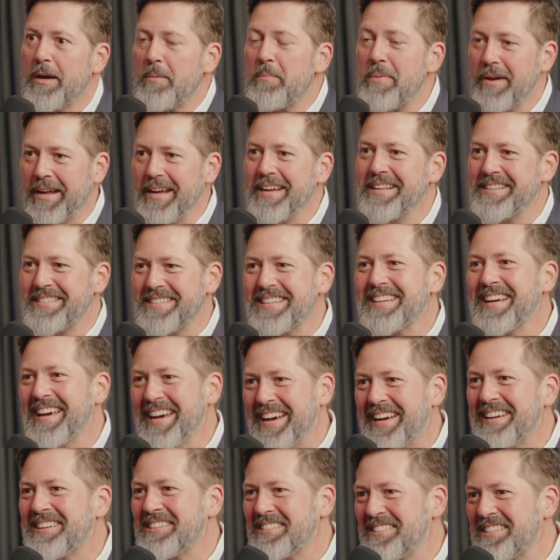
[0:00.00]
But
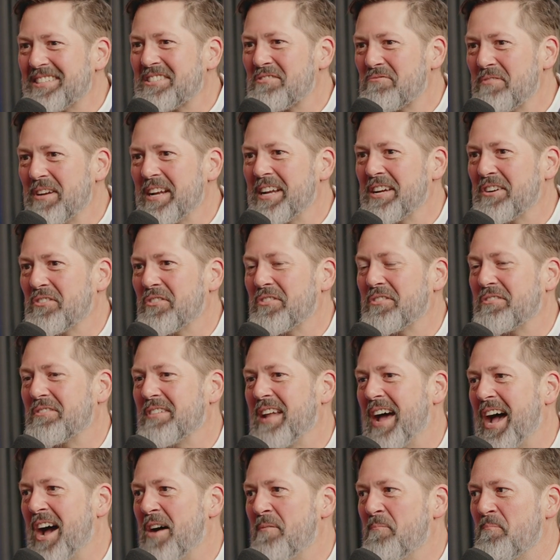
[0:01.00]
it's just really good.
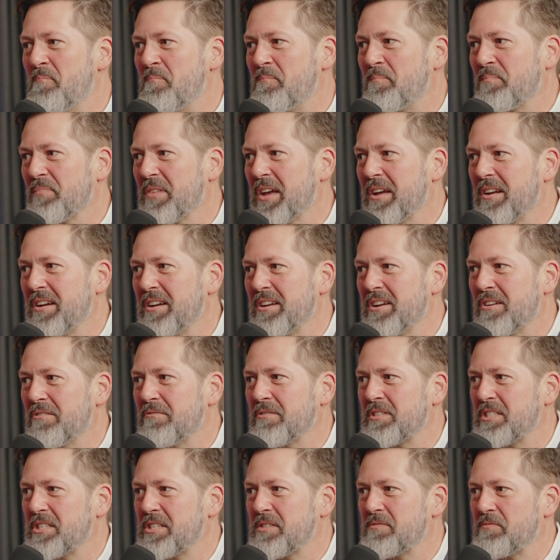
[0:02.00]
I don't know,
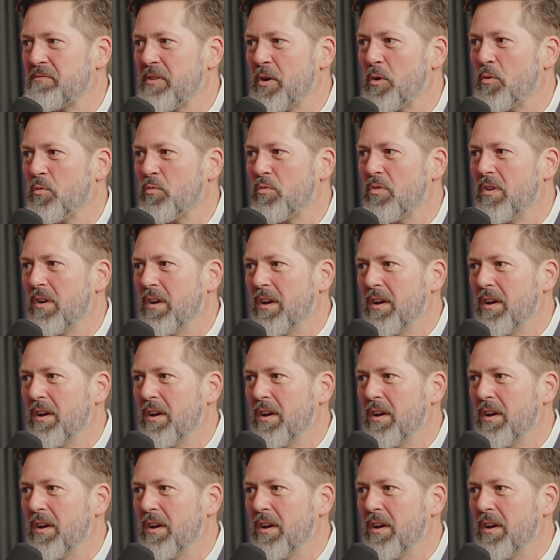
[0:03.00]
it just felt